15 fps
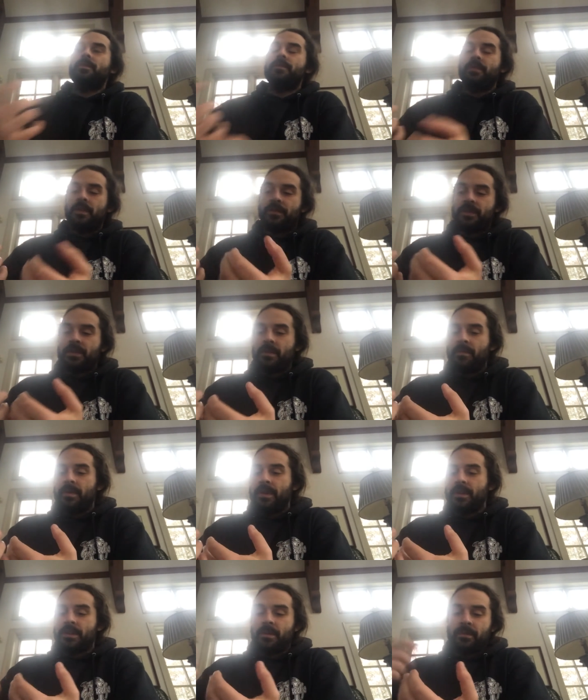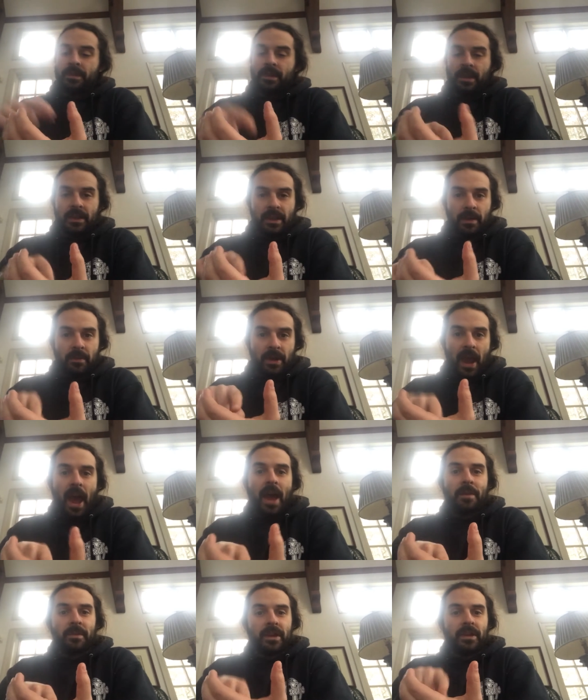if, if somebody, some, they, they, would
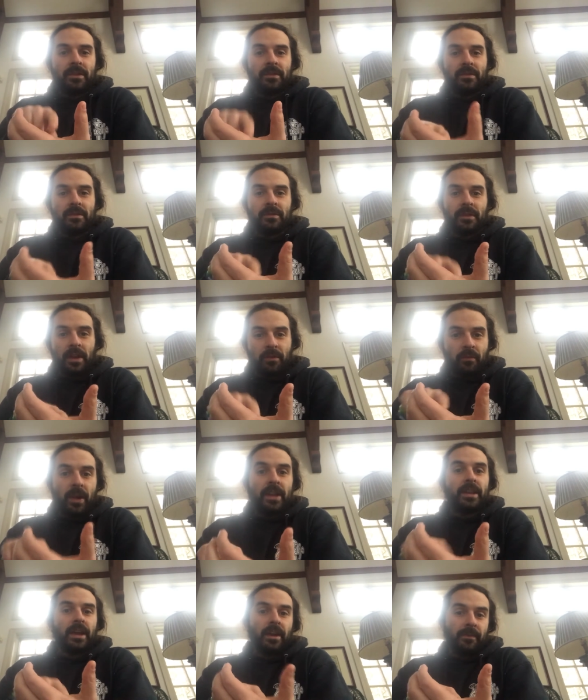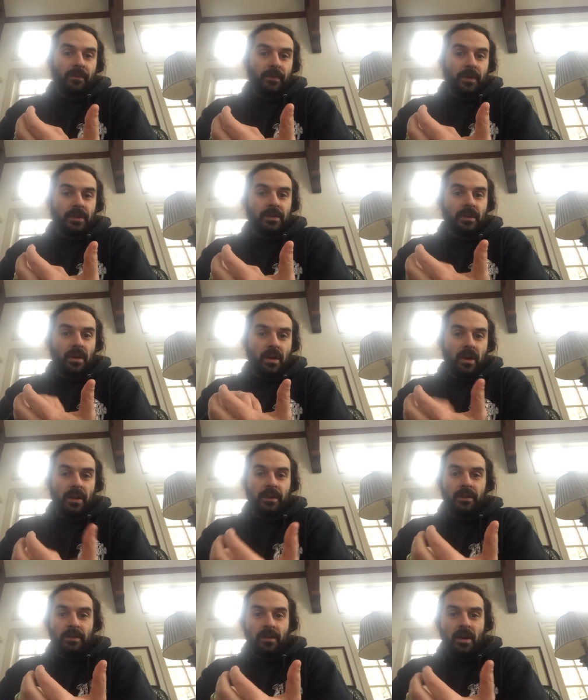add me like right there on,
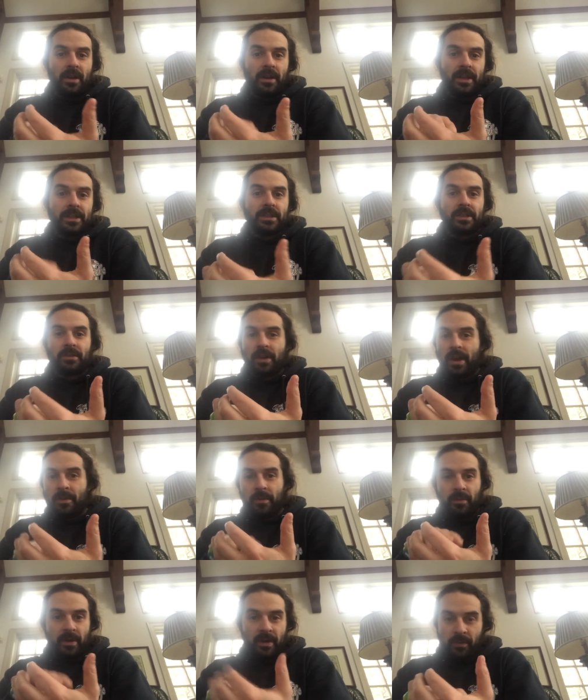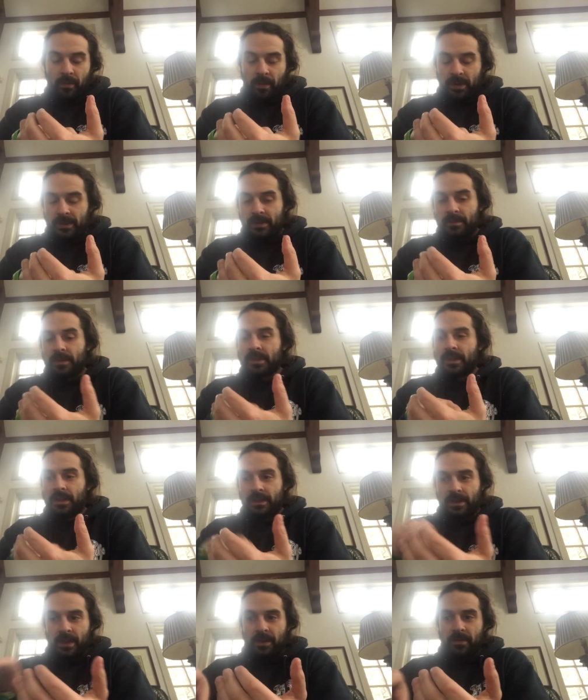on, on Instagram or whatever it was because
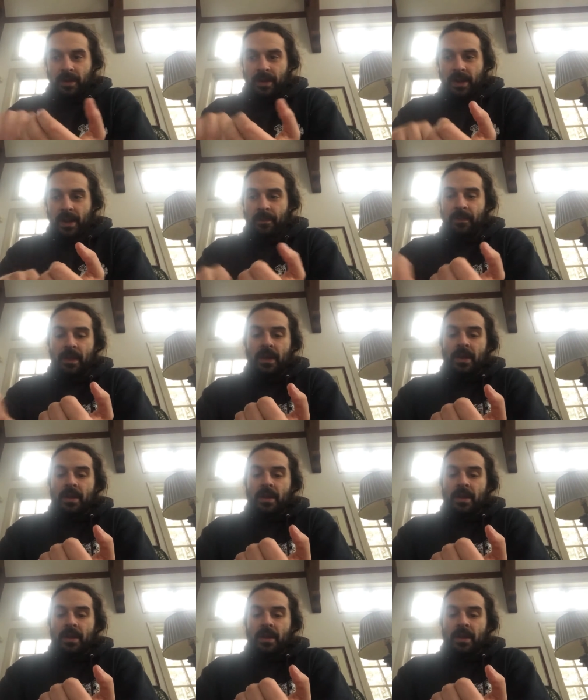they, they knew my name